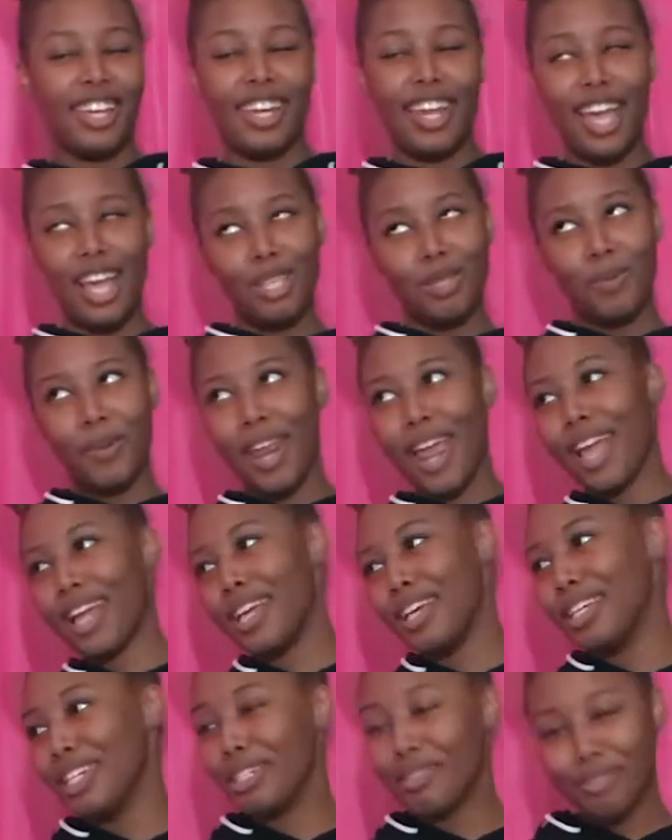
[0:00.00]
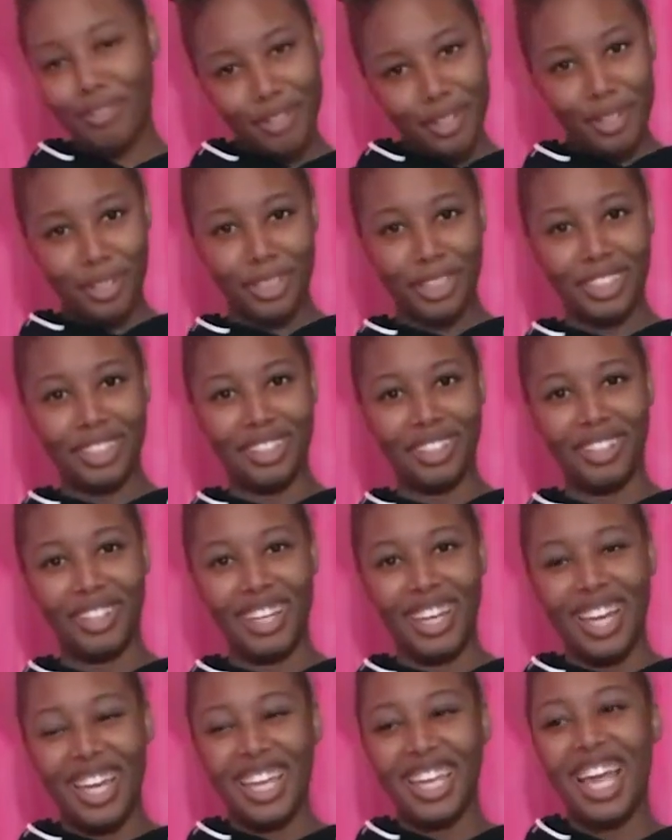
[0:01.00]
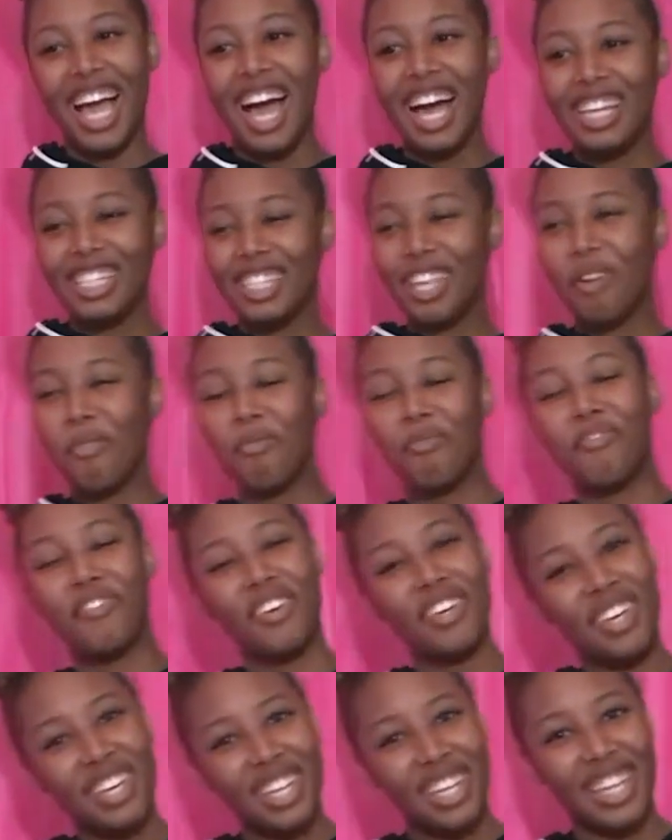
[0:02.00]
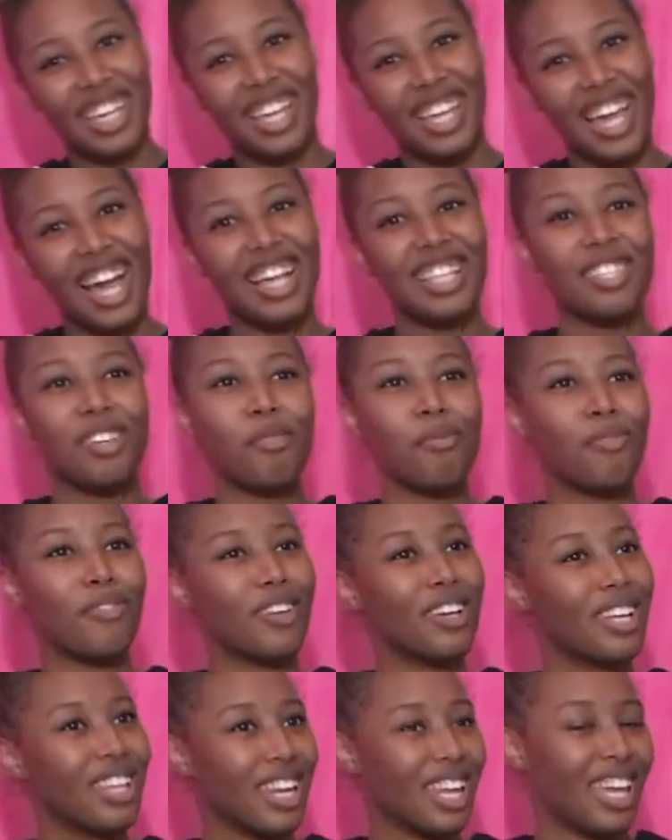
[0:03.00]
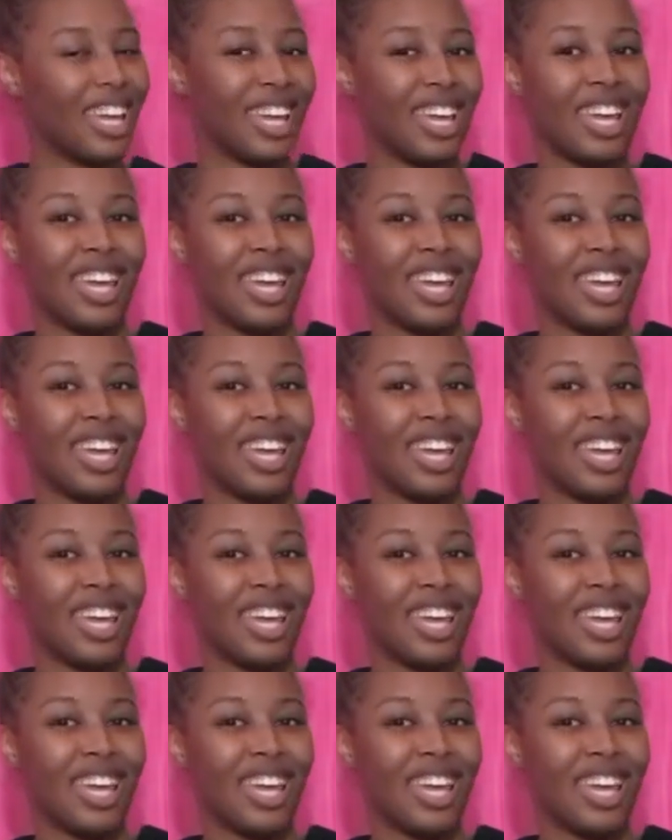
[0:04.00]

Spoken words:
That's where that comes from. Y'all so funny. Y'all so funny.